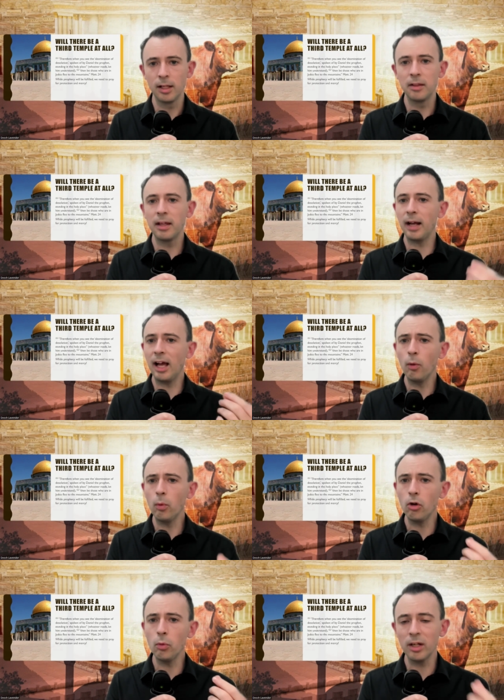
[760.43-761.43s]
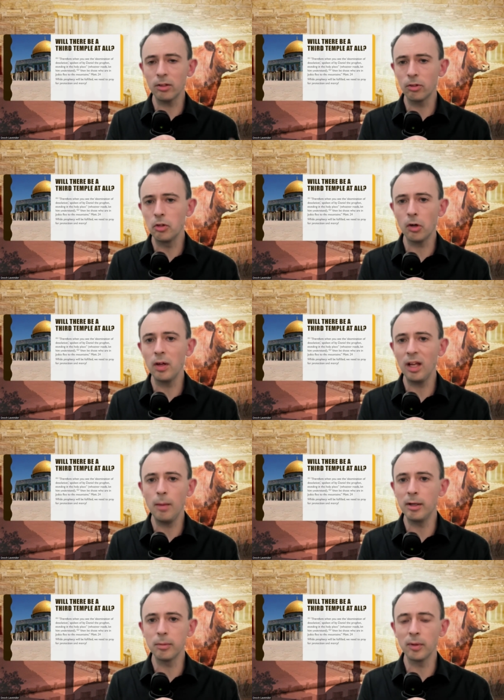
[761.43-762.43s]
that our world will get to know
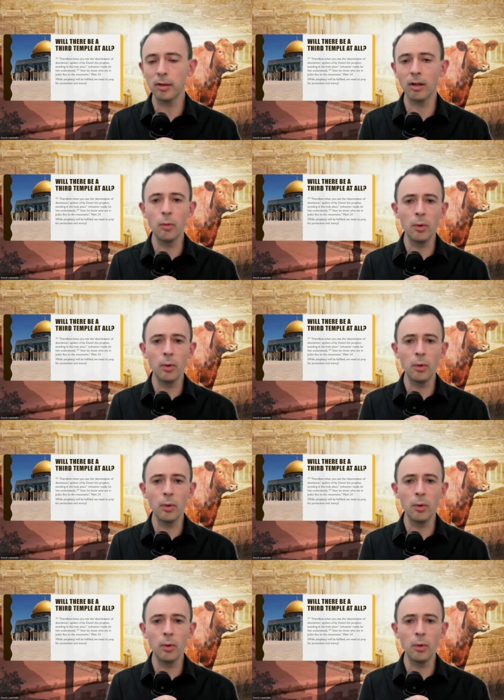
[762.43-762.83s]
him as Messiah.